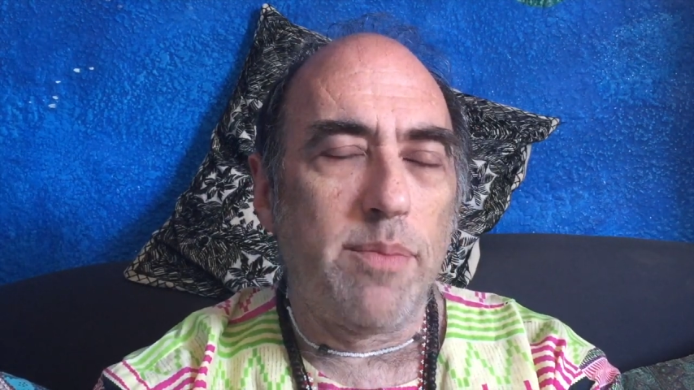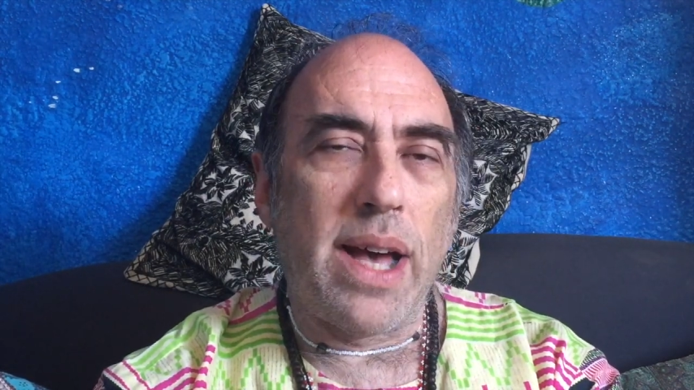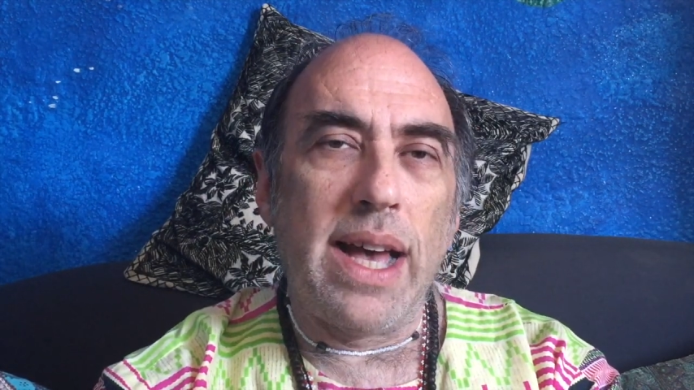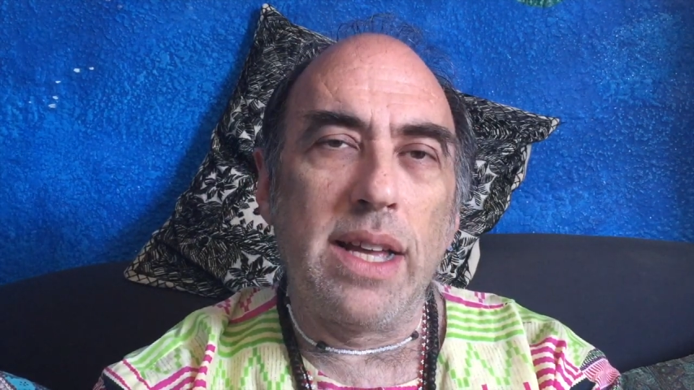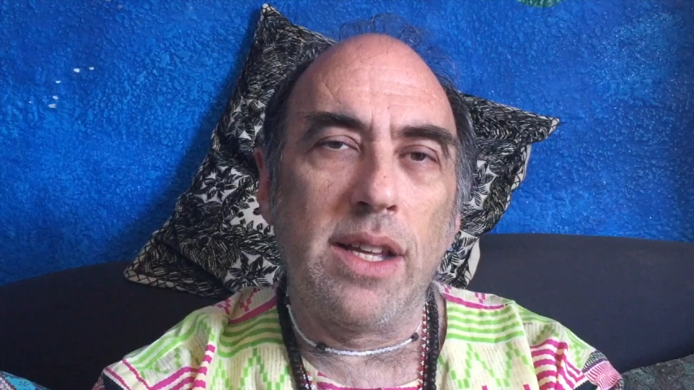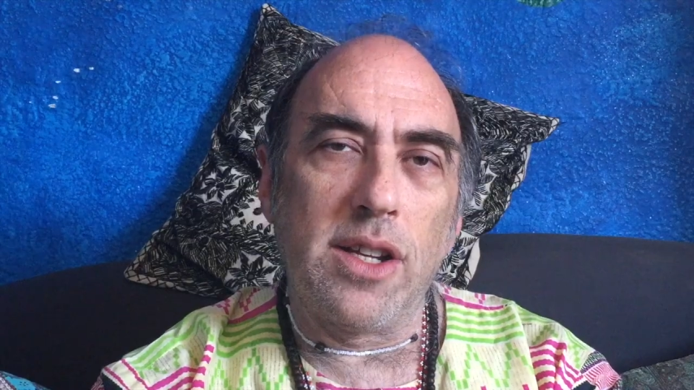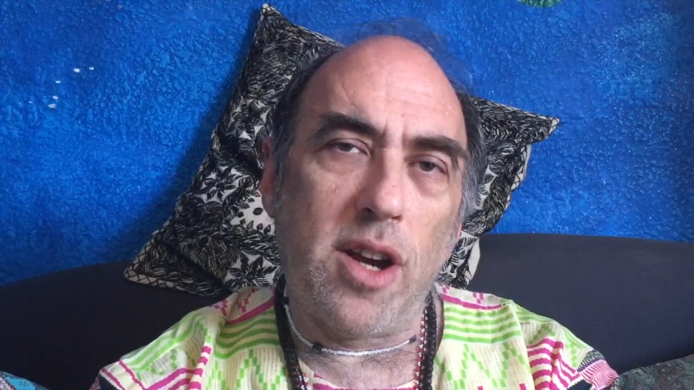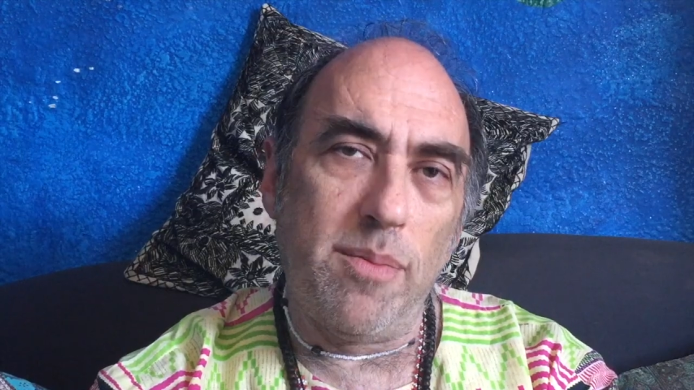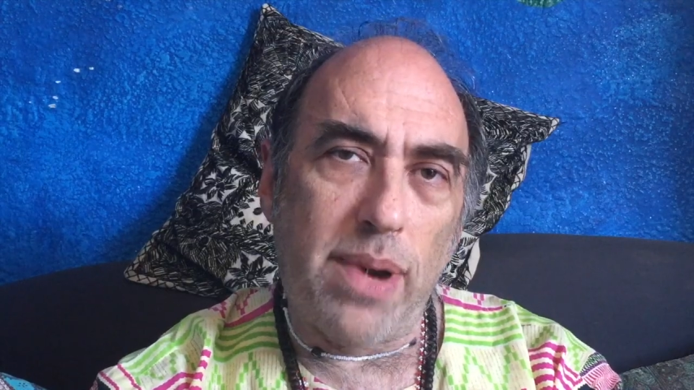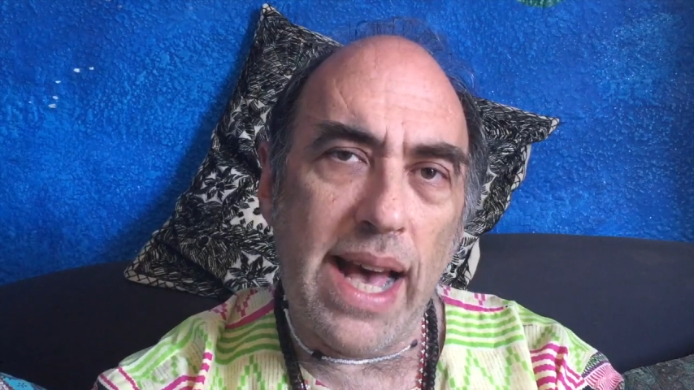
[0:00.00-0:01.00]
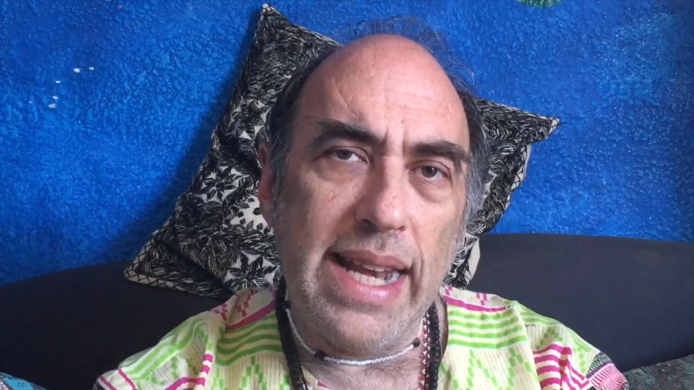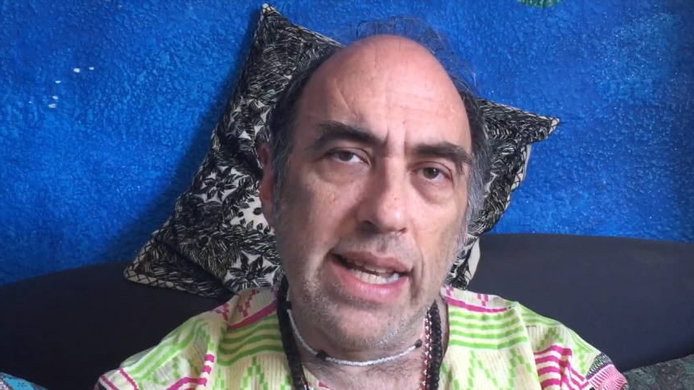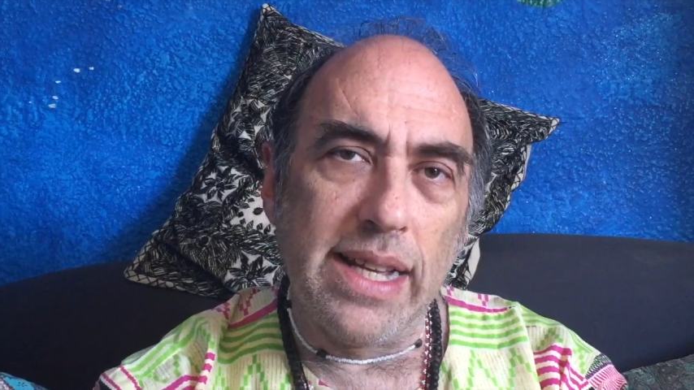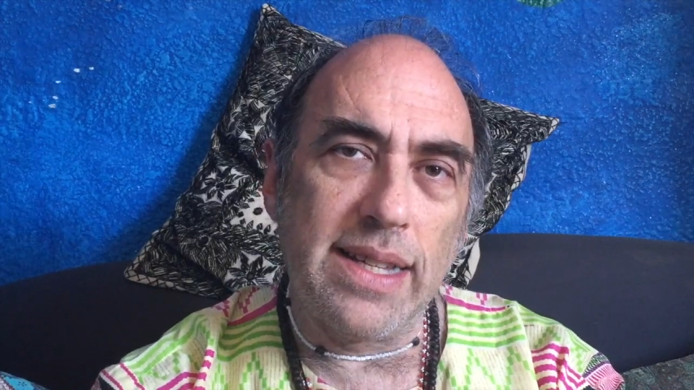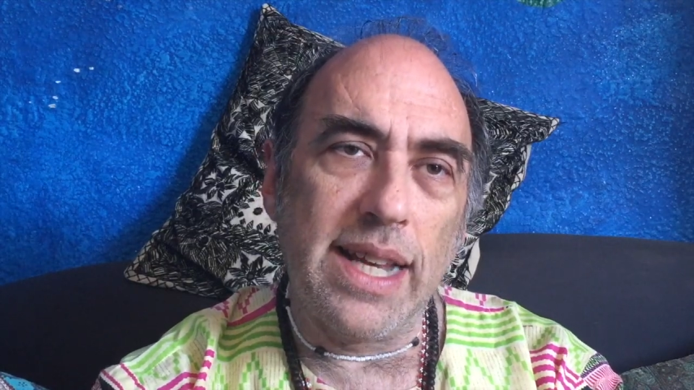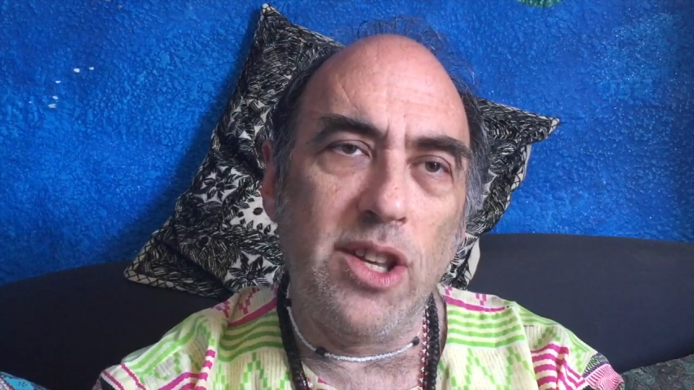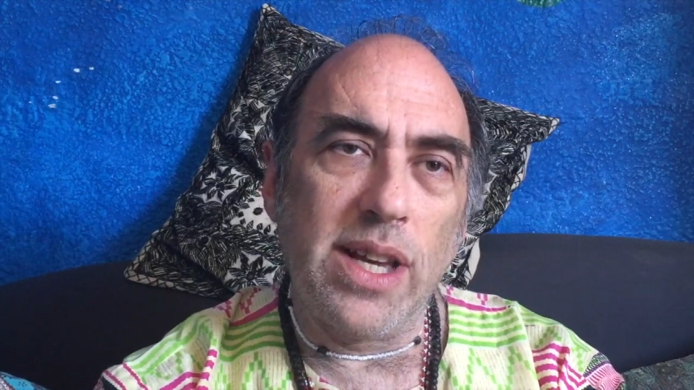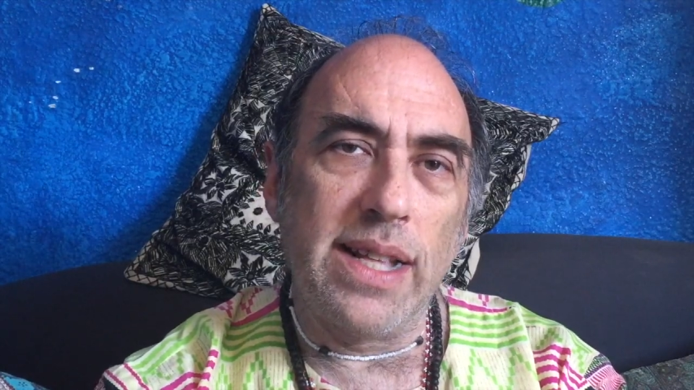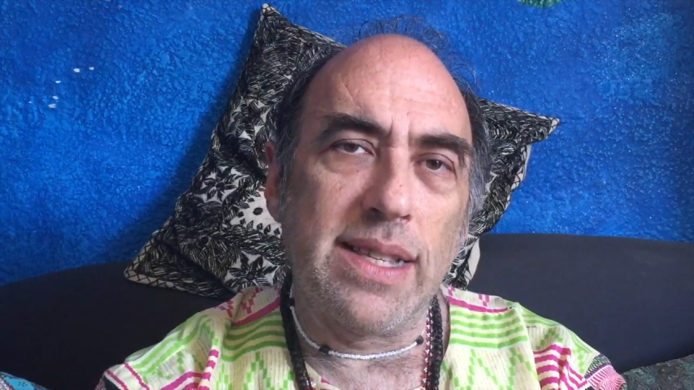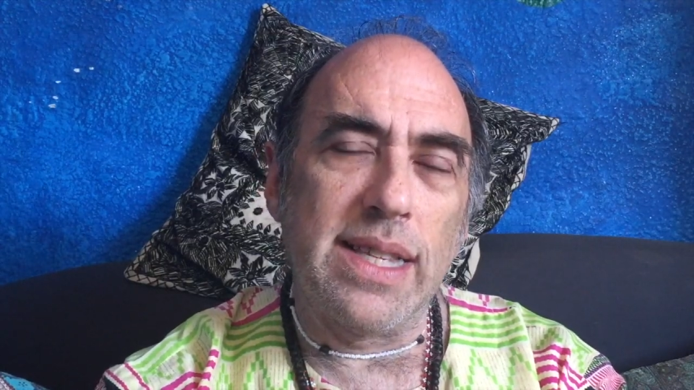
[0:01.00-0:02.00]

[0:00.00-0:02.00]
by combining it. Here you can